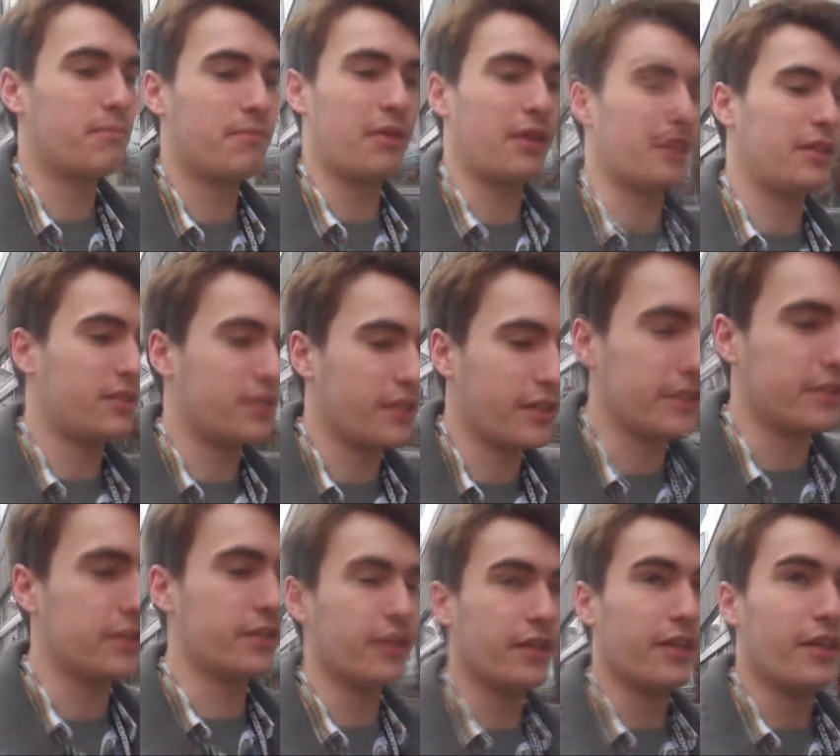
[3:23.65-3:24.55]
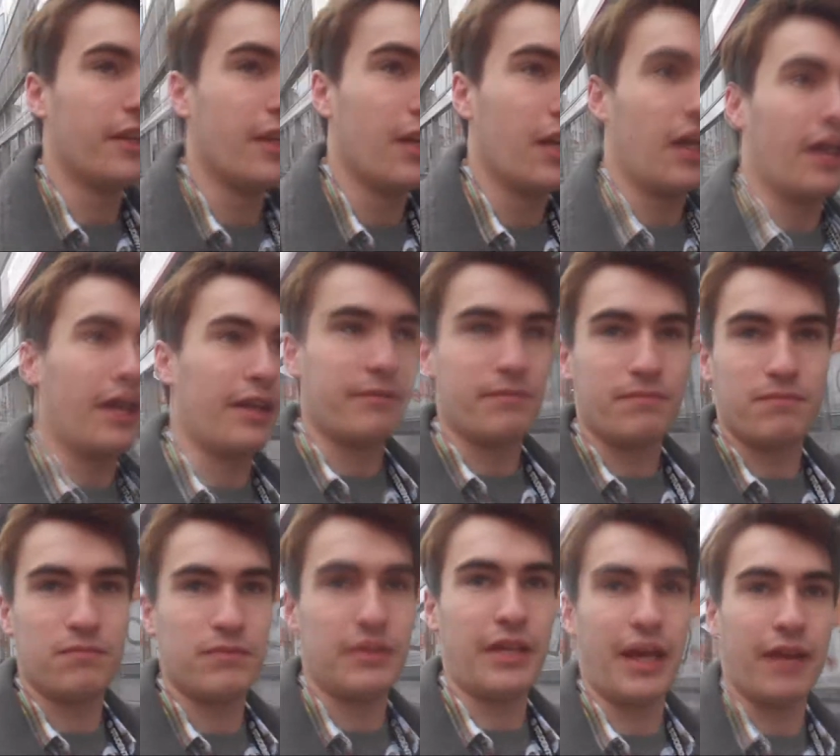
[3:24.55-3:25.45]
prices and
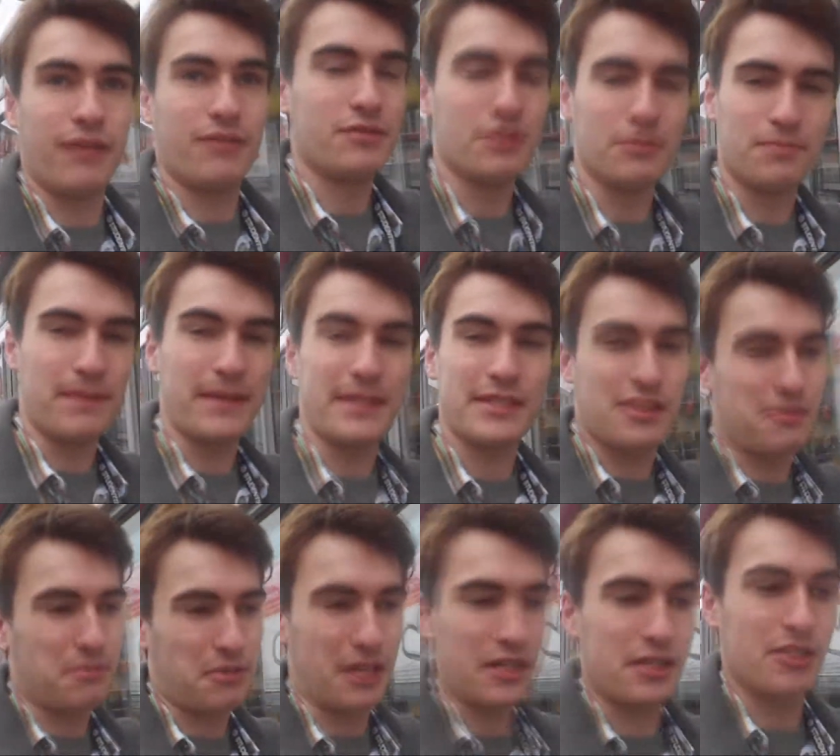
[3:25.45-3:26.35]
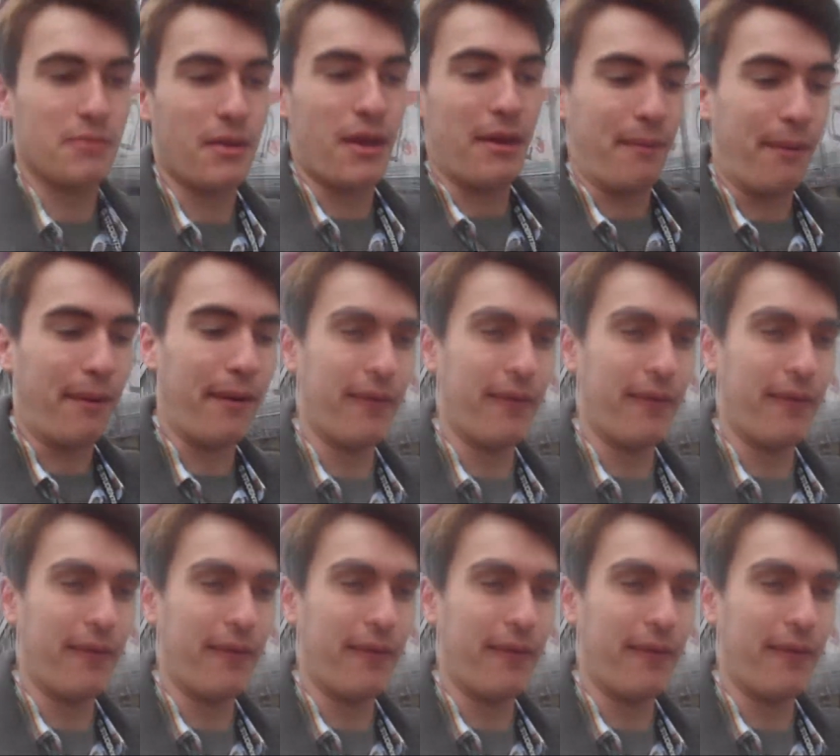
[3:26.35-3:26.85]
yeah, just basically price them up.